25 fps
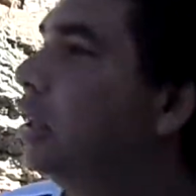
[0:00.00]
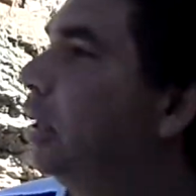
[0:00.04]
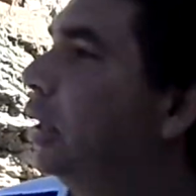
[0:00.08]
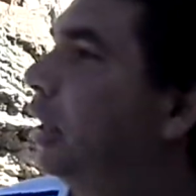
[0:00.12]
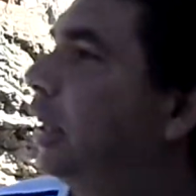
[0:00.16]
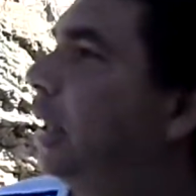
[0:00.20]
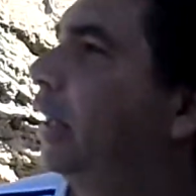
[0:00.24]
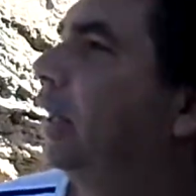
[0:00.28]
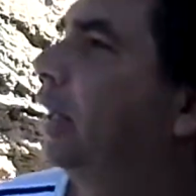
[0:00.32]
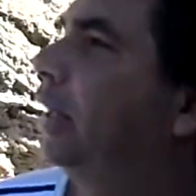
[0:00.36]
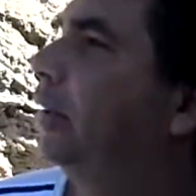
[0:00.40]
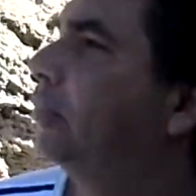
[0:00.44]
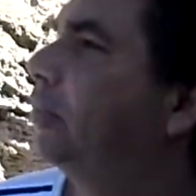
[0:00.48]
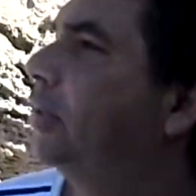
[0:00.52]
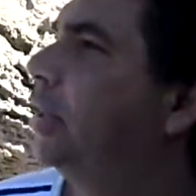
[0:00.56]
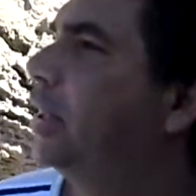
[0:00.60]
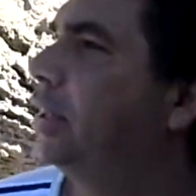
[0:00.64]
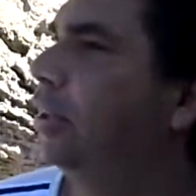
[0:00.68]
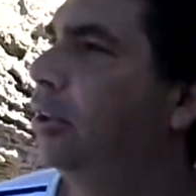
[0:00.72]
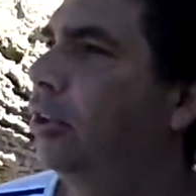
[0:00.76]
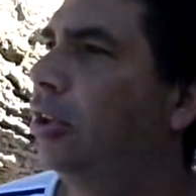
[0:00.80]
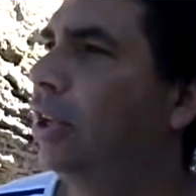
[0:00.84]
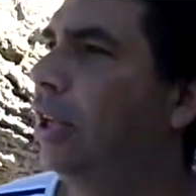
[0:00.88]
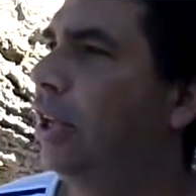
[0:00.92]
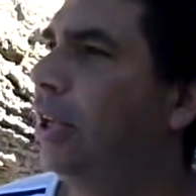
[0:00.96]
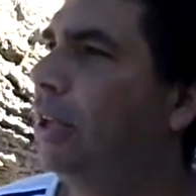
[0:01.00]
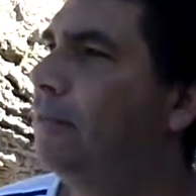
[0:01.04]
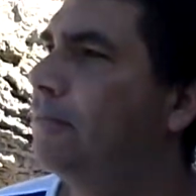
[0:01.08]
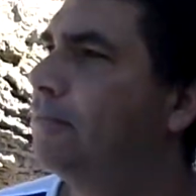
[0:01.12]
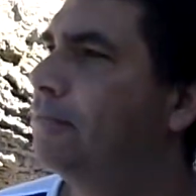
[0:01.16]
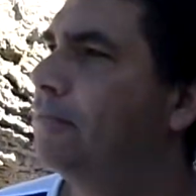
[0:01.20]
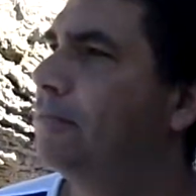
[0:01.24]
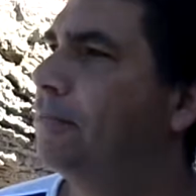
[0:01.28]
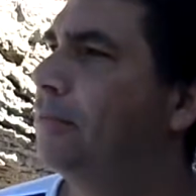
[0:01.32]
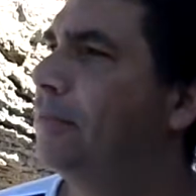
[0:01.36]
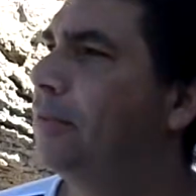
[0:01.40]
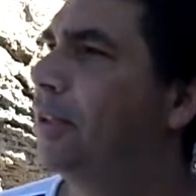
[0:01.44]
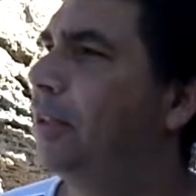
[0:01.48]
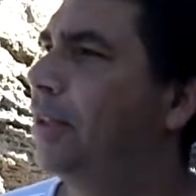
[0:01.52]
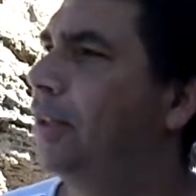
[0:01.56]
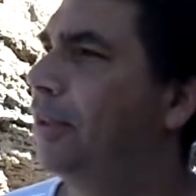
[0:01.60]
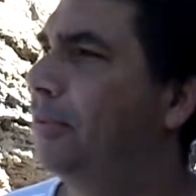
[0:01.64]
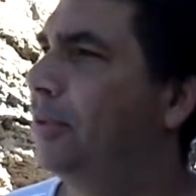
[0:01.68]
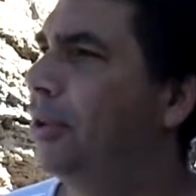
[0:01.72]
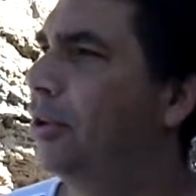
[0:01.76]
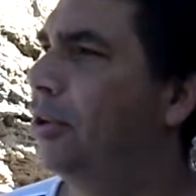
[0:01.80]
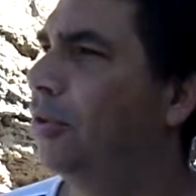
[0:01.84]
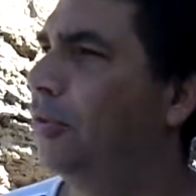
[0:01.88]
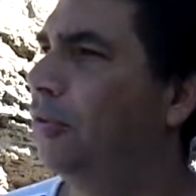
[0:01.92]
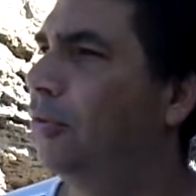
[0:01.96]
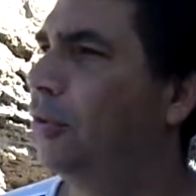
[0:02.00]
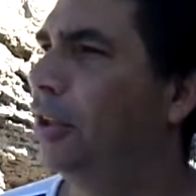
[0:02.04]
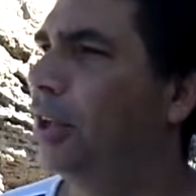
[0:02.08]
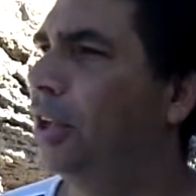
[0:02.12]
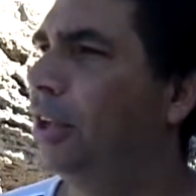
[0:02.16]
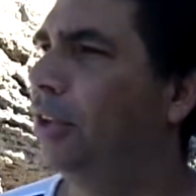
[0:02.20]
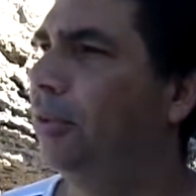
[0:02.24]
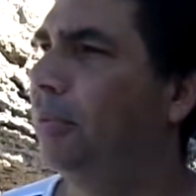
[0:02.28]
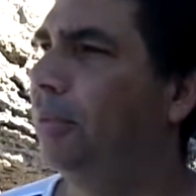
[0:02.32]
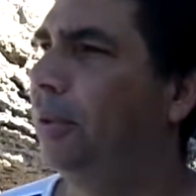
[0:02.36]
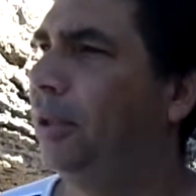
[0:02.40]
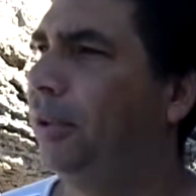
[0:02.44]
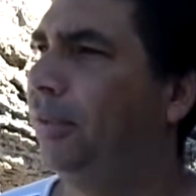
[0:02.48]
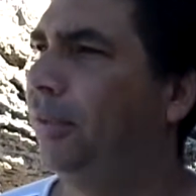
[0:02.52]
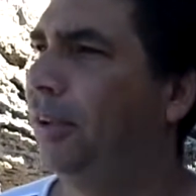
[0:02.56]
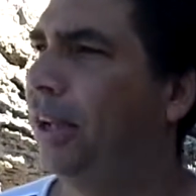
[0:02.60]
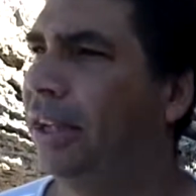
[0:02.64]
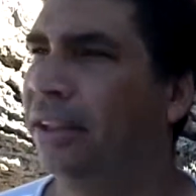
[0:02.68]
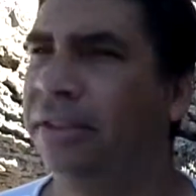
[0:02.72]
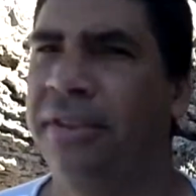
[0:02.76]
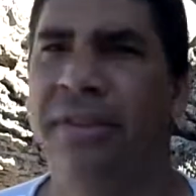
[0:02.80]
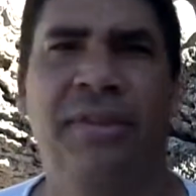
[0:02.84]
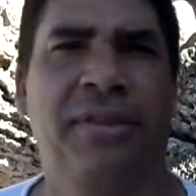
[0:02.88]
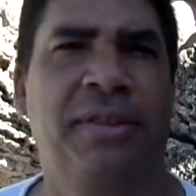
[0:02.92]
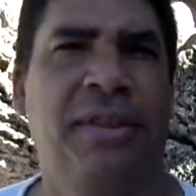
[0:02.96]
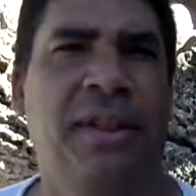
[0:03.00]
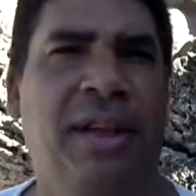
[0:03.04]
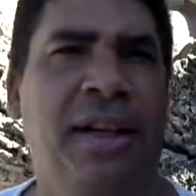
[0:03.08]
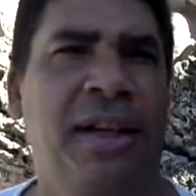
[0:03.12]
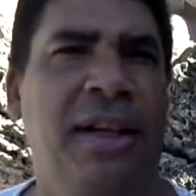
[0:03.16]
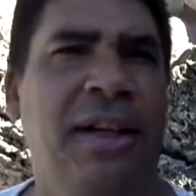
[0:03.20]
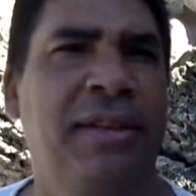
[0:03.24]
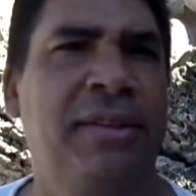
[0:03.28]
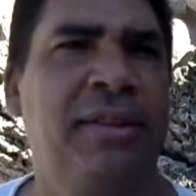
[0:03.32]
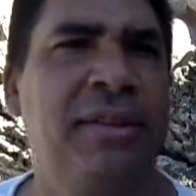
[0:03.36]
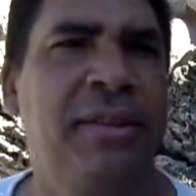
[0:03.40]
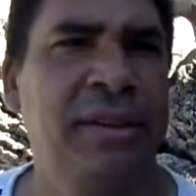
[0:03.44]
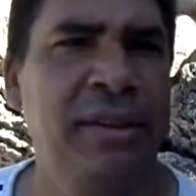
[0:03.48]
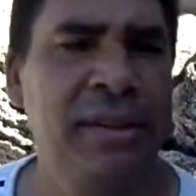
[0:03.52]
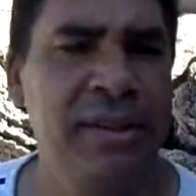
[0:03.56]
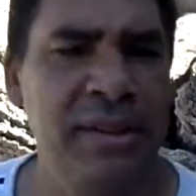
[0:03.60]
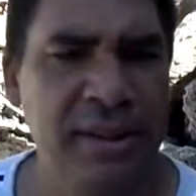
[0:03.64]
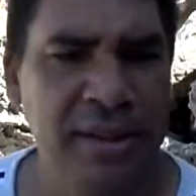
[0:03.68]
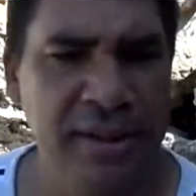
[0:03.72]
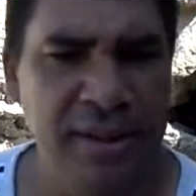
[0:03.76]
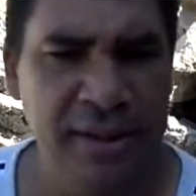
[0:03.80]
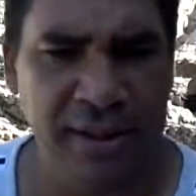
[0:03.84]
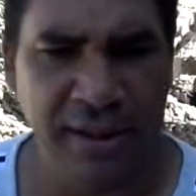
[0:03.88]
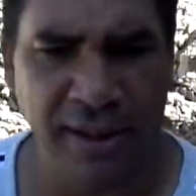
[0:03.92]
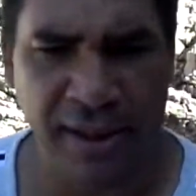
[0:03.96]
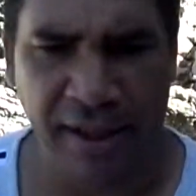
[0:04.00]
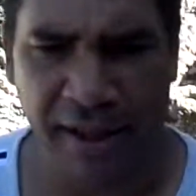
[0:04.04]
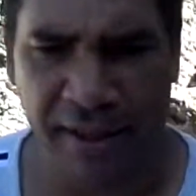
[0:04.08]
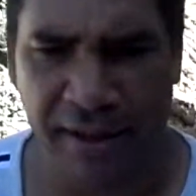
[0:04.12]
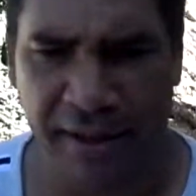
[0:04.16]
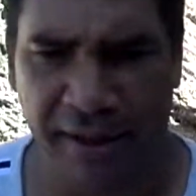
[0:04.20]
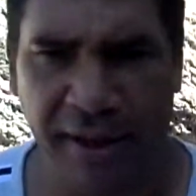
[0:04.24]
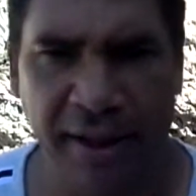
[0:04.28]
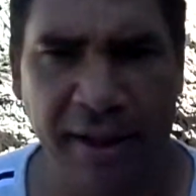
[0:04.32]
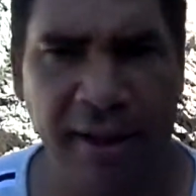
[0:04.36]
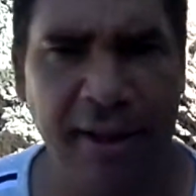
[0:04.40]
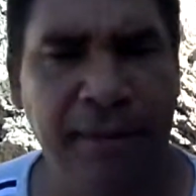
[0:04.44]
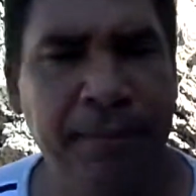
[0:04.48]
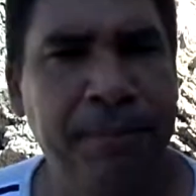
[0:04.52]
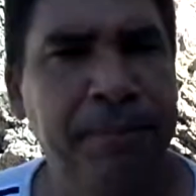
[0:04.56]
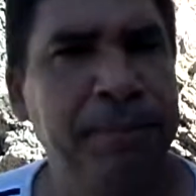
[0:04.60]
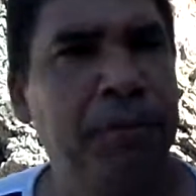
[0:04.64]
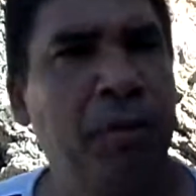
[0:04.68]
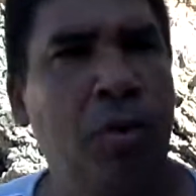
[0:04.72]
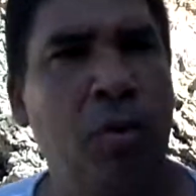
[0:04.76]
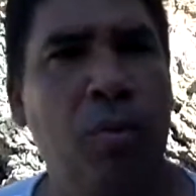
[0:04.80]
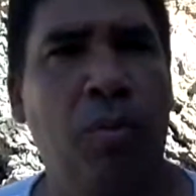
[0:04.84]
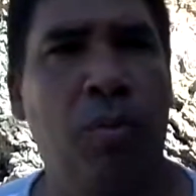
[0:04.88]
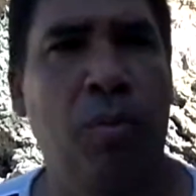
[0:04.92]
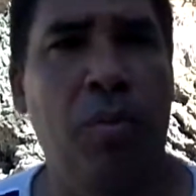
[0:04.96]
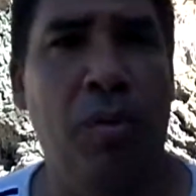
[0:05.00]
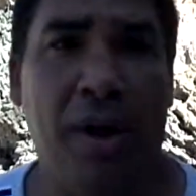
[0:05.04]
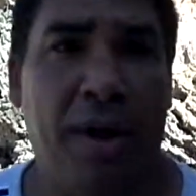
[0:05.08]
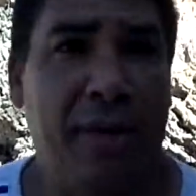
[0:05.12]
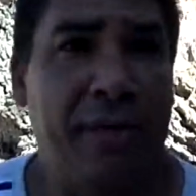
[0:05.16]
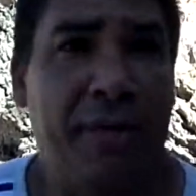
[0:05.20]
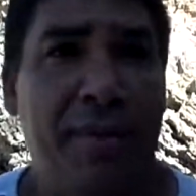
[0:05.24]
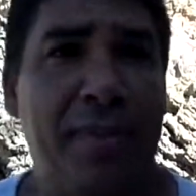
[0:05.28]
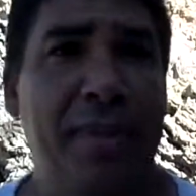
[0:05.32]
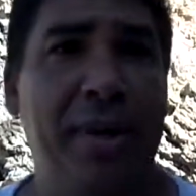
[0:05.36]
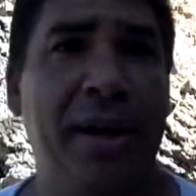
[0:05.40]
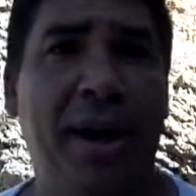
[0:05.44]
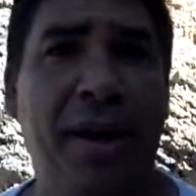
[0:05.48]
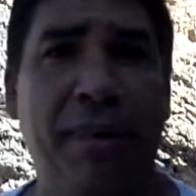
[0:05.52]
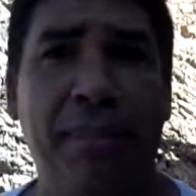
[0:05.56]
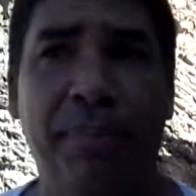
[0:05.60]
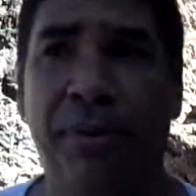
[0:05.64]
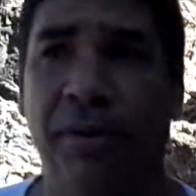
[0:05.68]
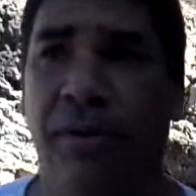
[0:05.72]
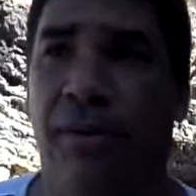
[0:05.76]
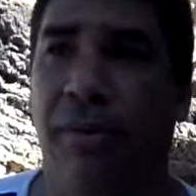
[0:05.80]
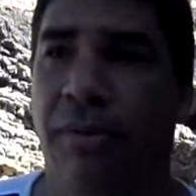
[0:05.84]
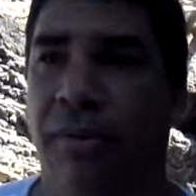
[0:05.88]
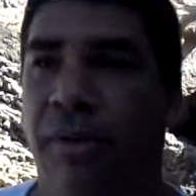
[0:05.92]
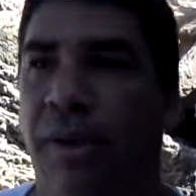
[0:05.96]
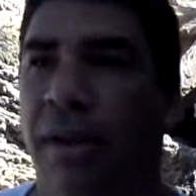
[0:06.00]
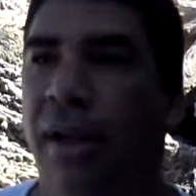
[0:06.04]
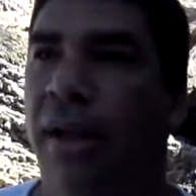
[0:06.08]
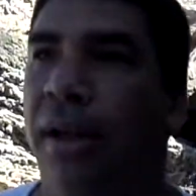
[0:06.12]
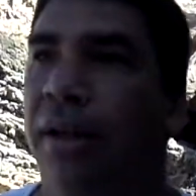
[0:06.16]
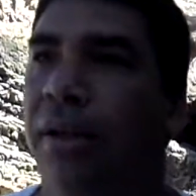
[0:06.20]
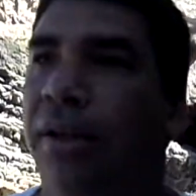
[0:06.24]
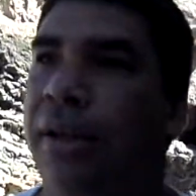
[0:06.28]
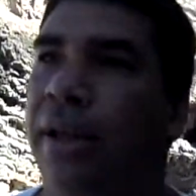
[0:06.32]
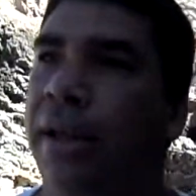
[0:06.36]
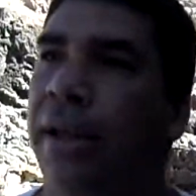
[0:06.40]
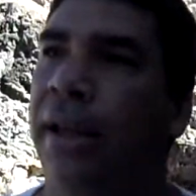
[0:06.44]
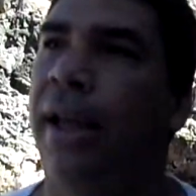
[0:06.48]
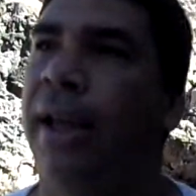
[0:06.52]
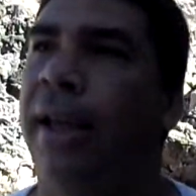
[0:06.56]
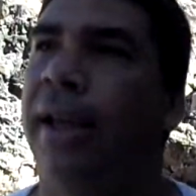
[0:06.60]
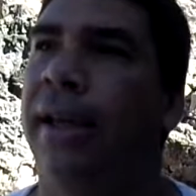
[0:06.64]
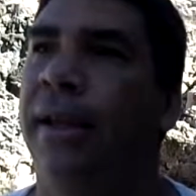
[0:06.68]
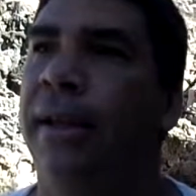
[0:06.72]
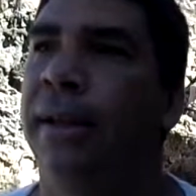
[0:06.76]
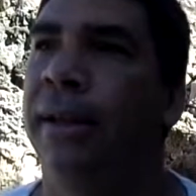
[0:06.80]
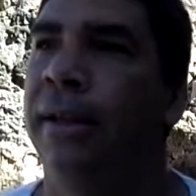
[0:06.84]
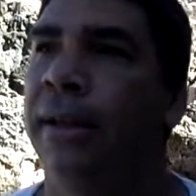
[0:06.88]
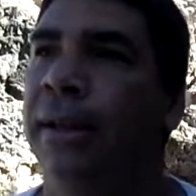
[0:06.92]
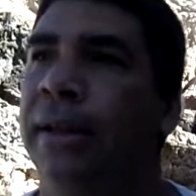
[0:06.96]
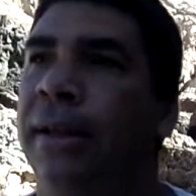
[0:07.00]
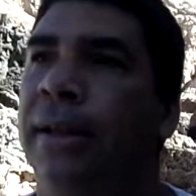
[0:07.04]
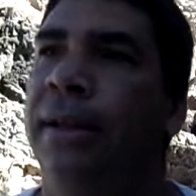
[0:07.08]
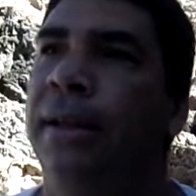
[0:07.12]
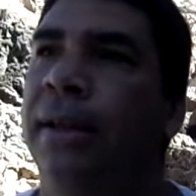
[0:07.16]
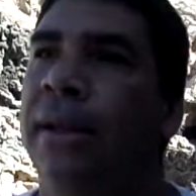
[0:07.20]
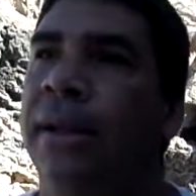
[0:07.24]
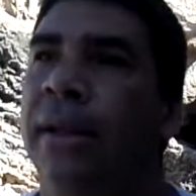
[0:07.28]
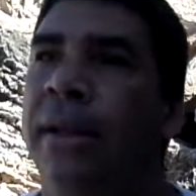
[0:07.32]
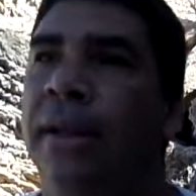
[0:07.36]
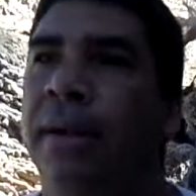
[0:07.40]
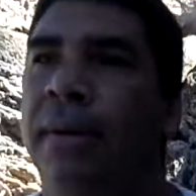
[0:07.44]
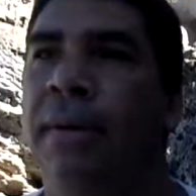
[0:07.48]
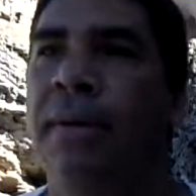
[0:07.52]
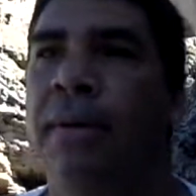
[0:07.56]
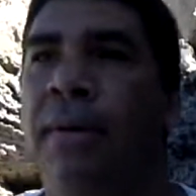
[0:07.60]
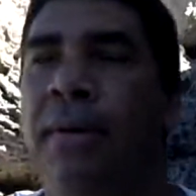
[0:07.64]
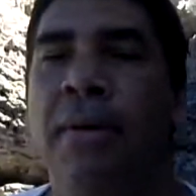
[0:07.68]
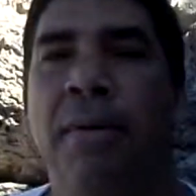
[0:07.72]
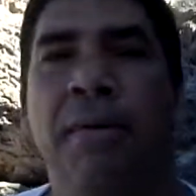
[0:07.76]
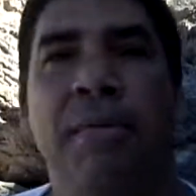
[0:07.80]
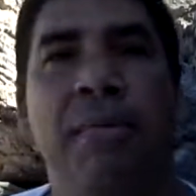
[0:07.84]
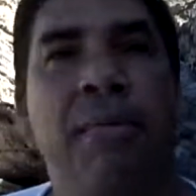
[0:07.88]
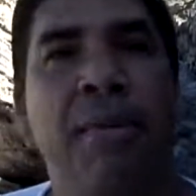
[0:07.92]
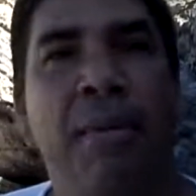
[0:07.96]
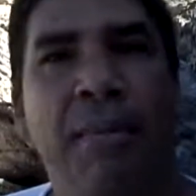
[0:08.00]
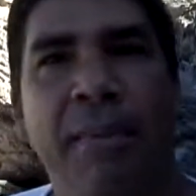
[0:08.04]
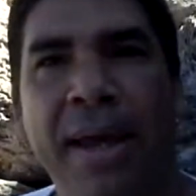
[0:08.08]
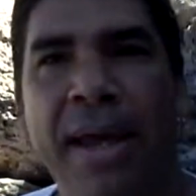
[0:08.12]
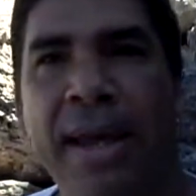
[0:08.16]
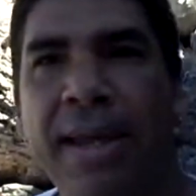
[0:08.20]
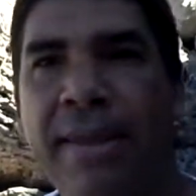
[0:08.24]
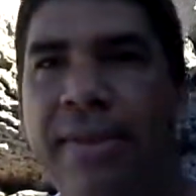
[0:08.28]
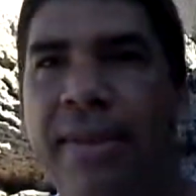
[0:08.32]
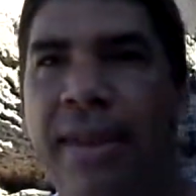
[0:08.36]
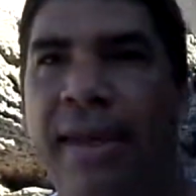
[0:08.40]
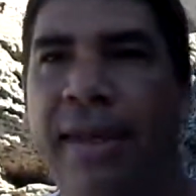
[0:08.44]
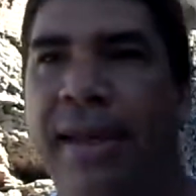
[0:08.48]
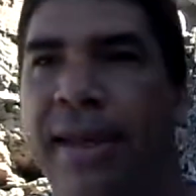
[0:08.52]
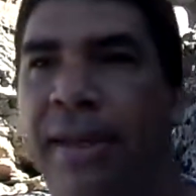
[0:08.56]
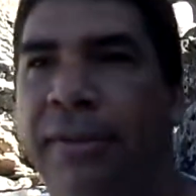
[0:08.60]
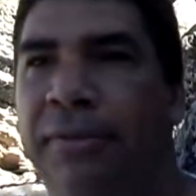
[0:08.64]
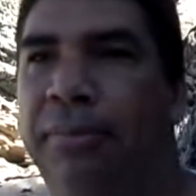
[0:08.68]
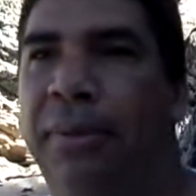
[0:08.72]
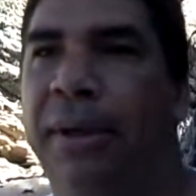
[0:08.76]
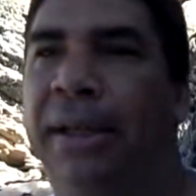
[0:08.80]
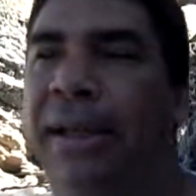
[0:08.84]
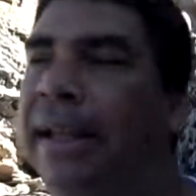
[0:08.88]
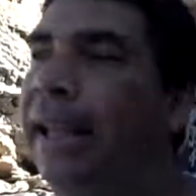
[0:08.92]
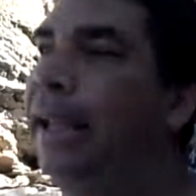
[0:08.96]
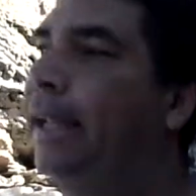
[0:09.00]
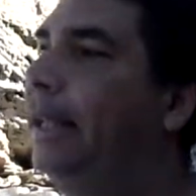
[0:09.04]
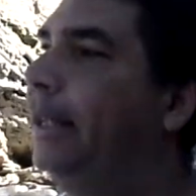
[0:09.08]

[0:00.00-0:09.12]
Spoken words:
and I'm thinking, okay, let me go for a little bit of exercise. And what have I been up to? Okay. The main thing has been